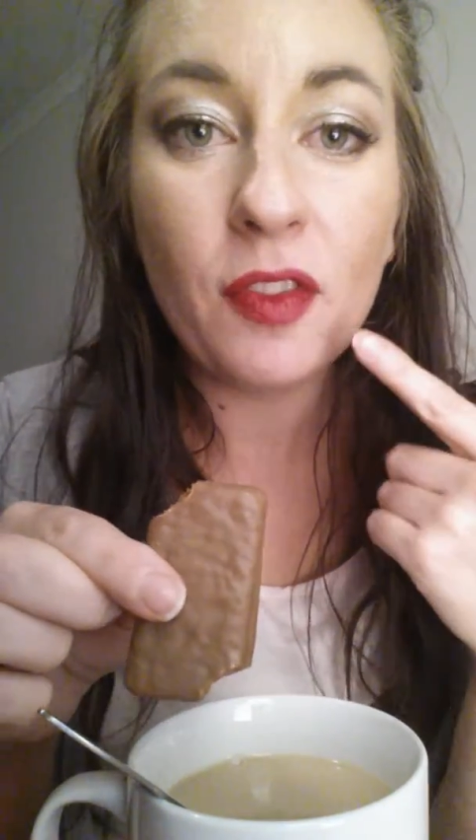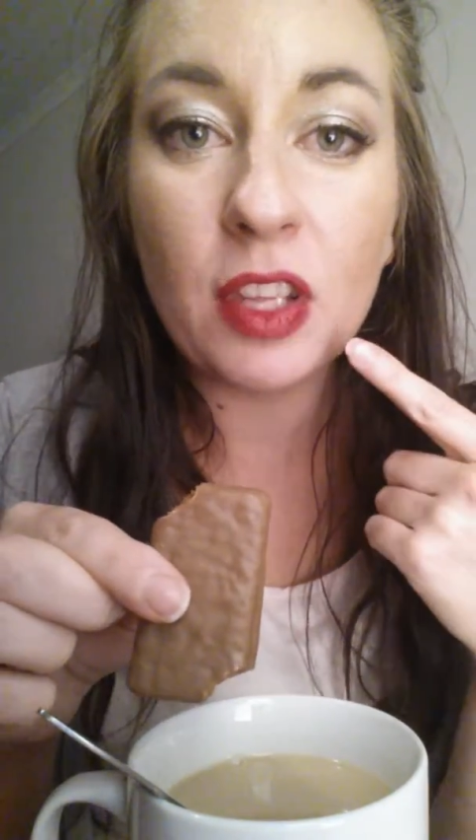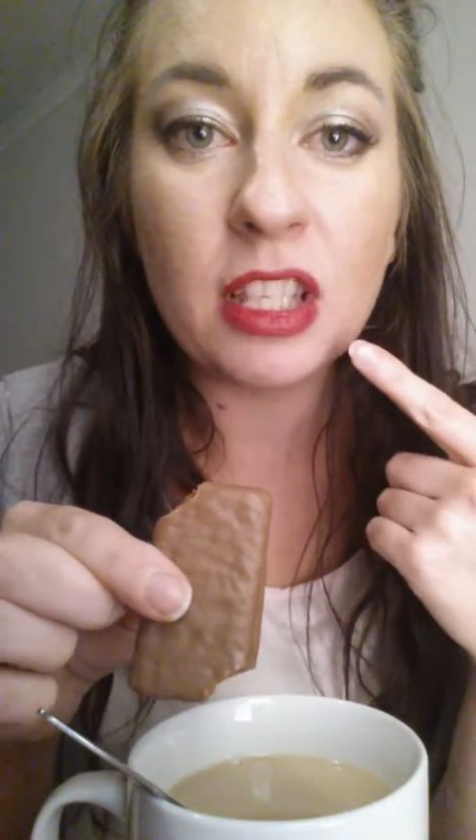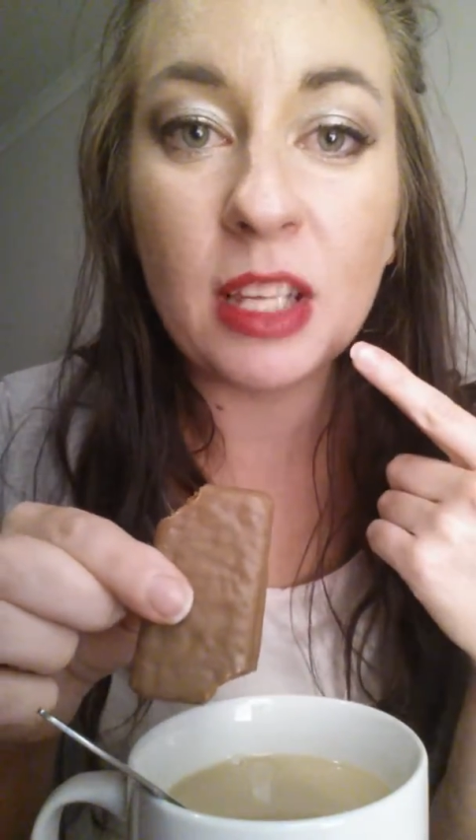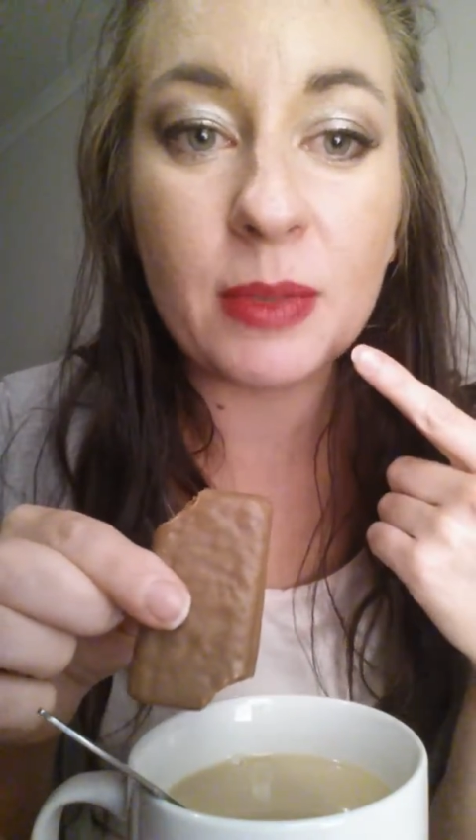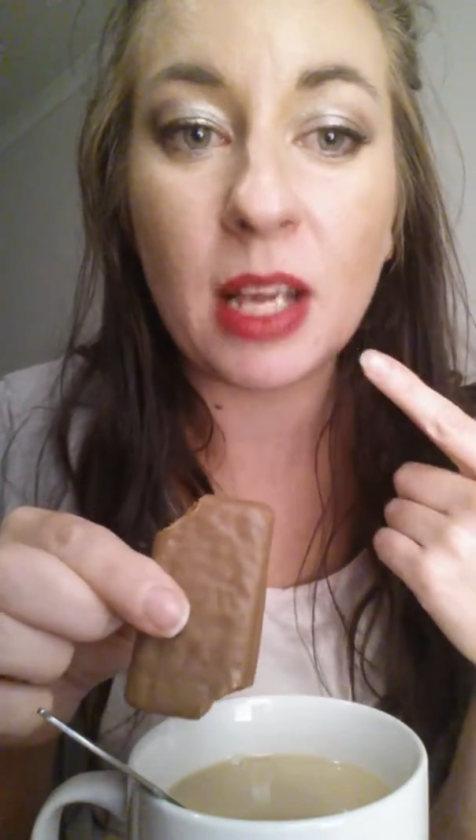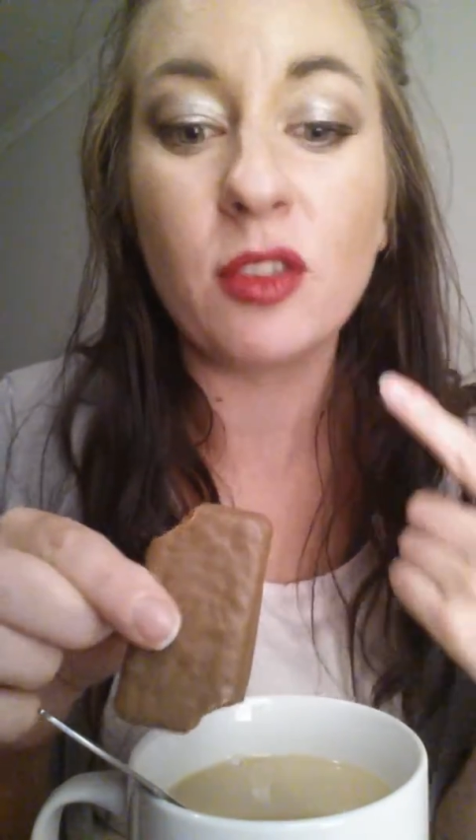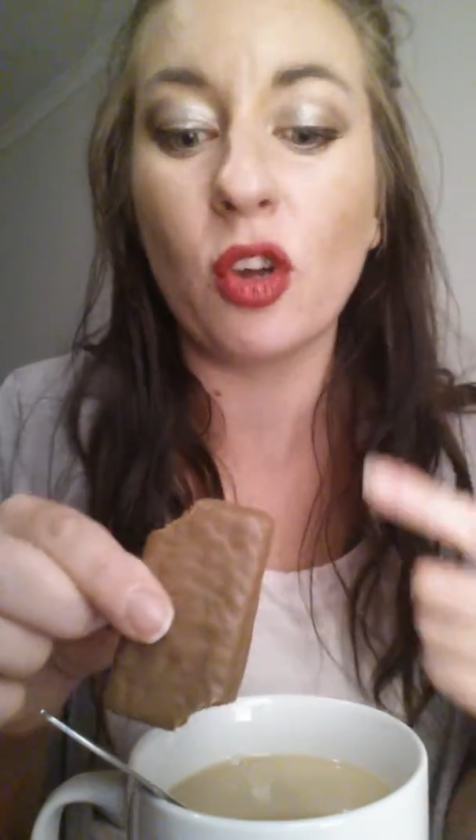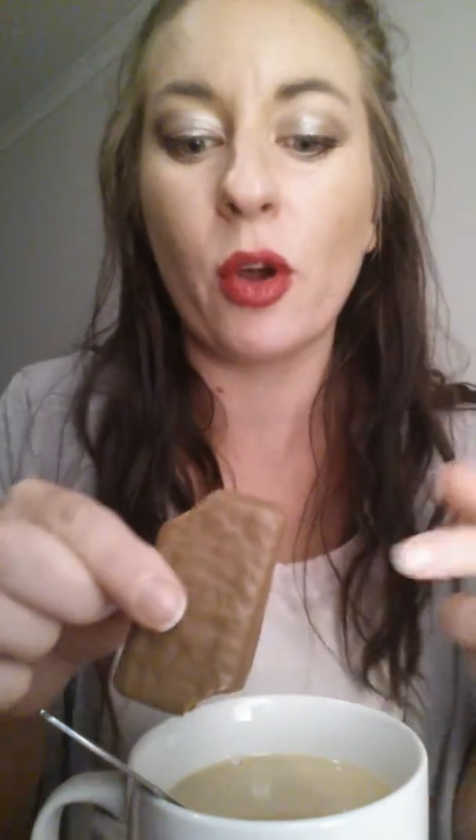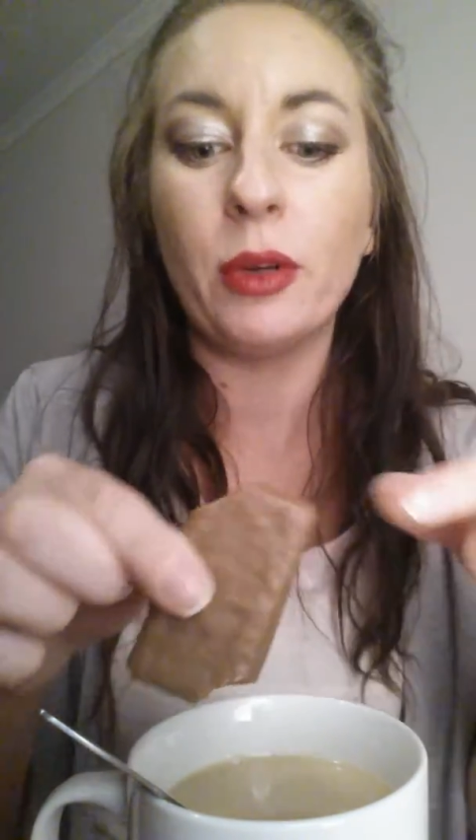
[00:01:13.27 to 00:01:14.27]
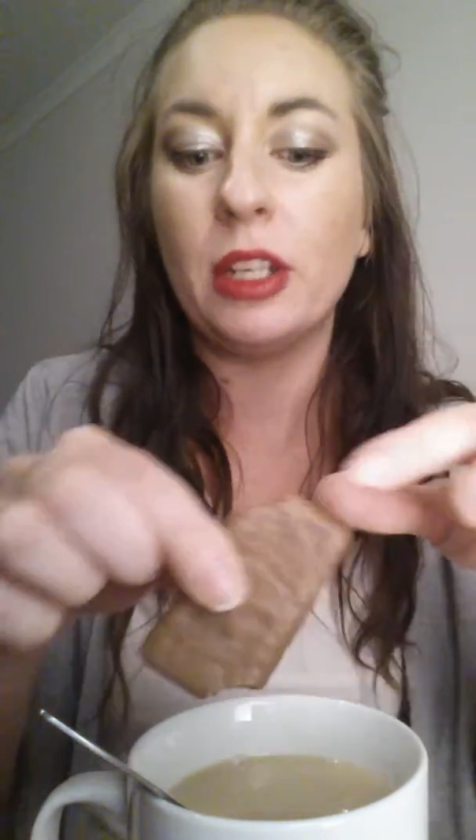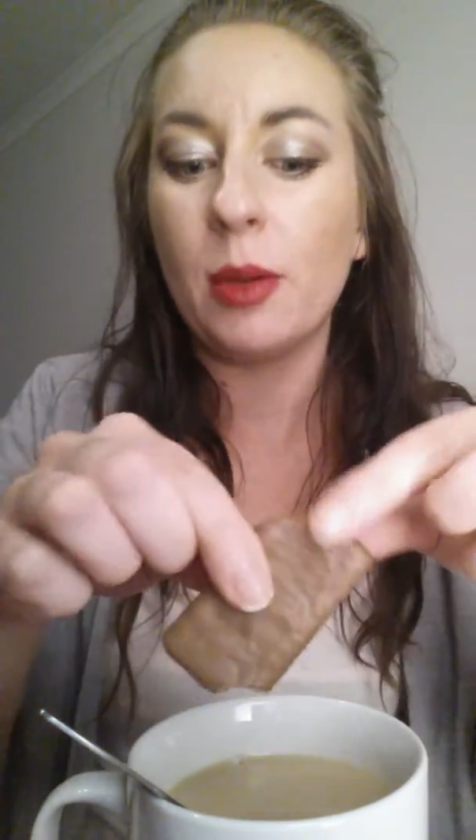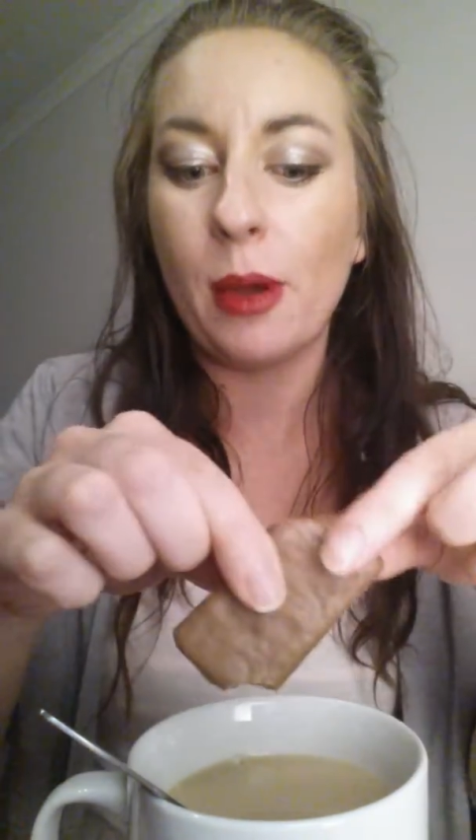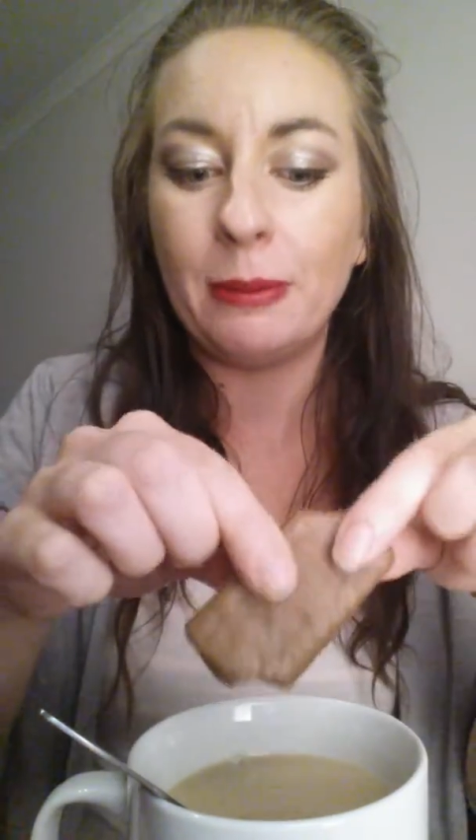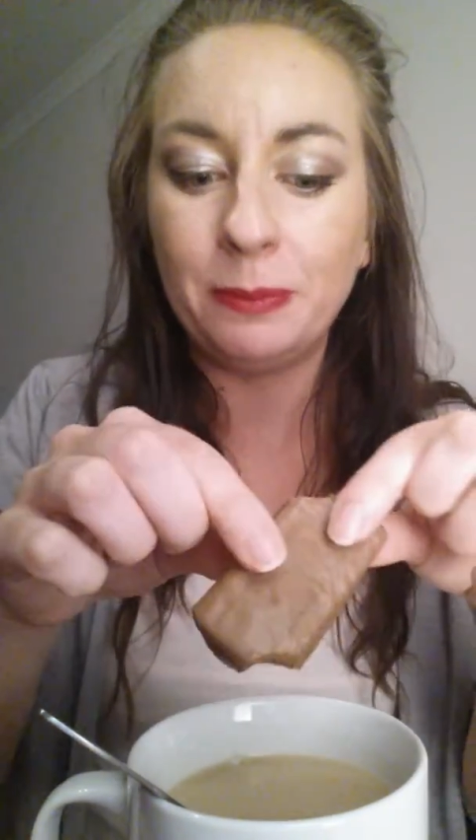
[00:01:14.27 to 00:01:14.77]
This lip setting's not going
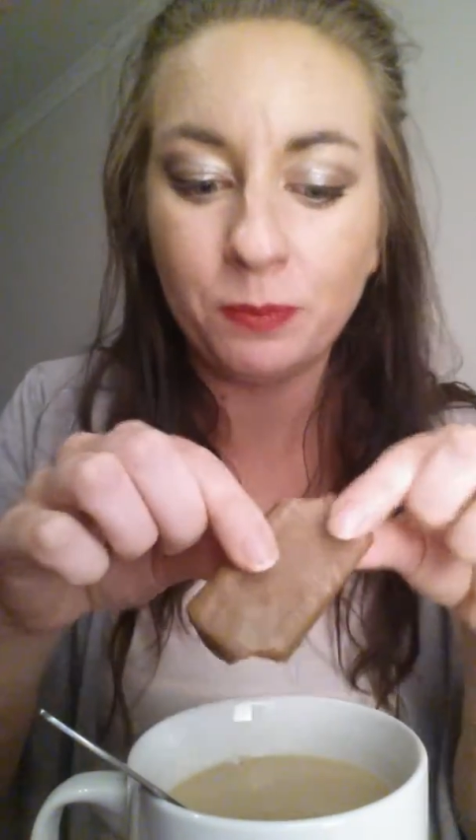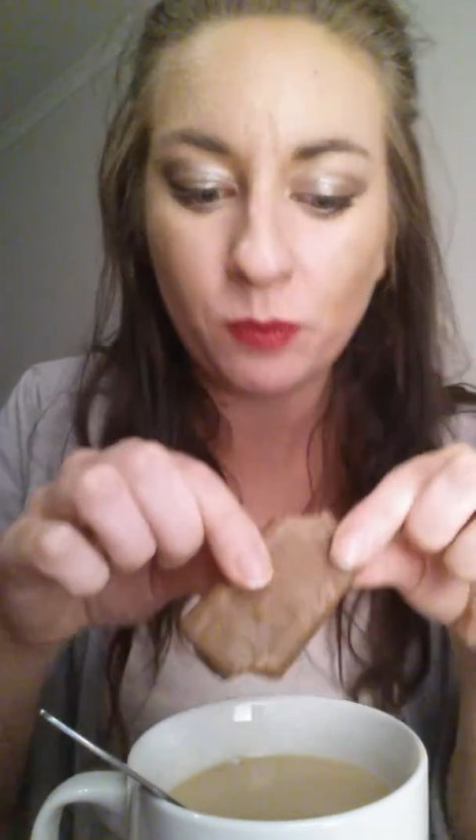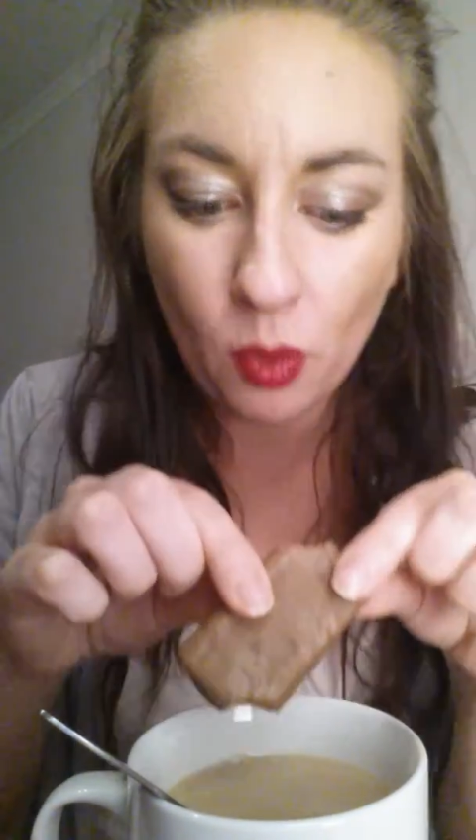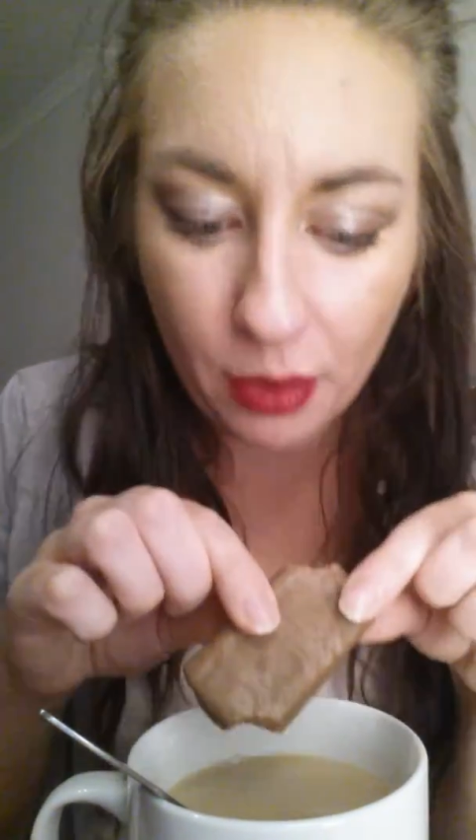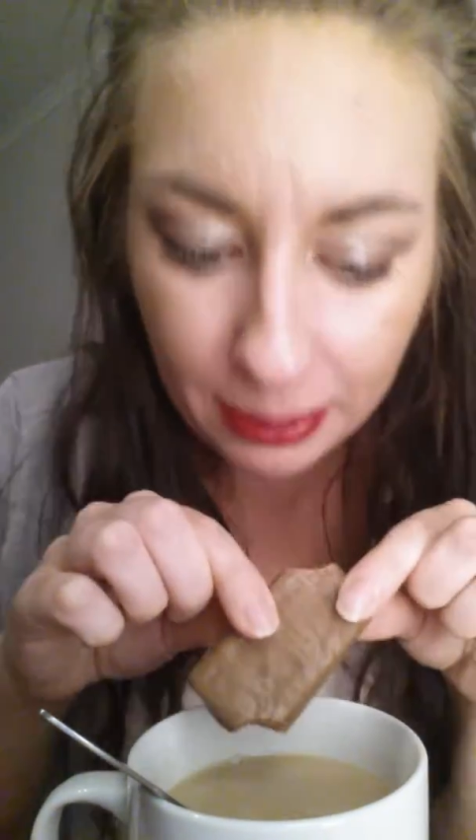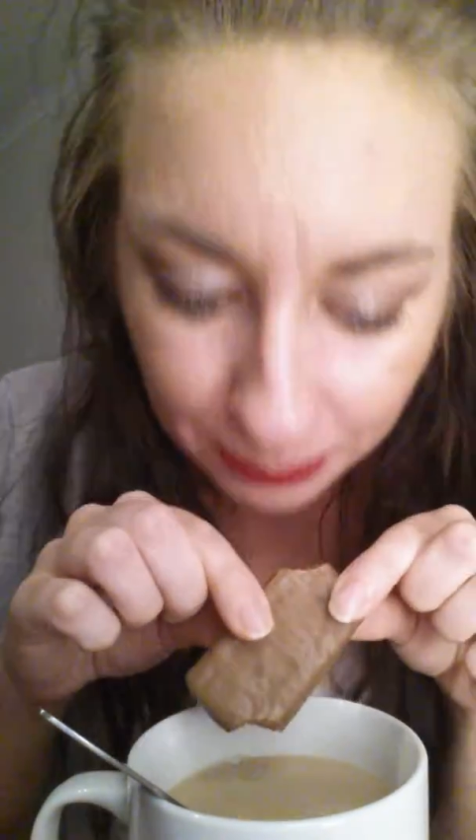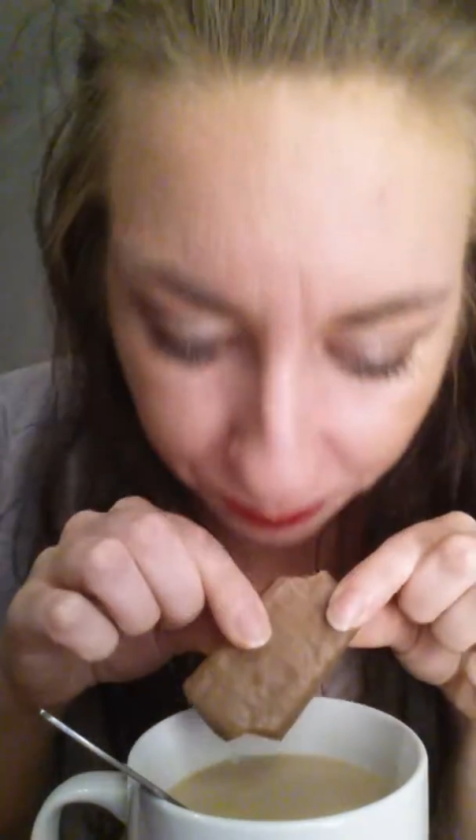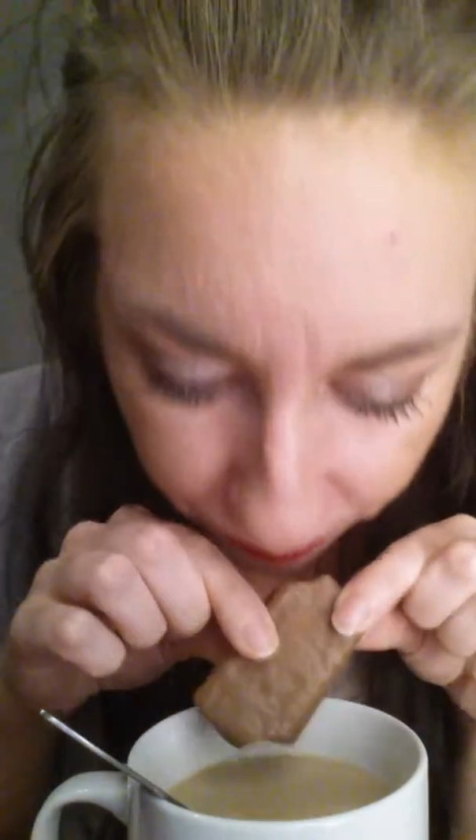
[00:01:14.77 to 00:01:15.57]
anywhere. Ready?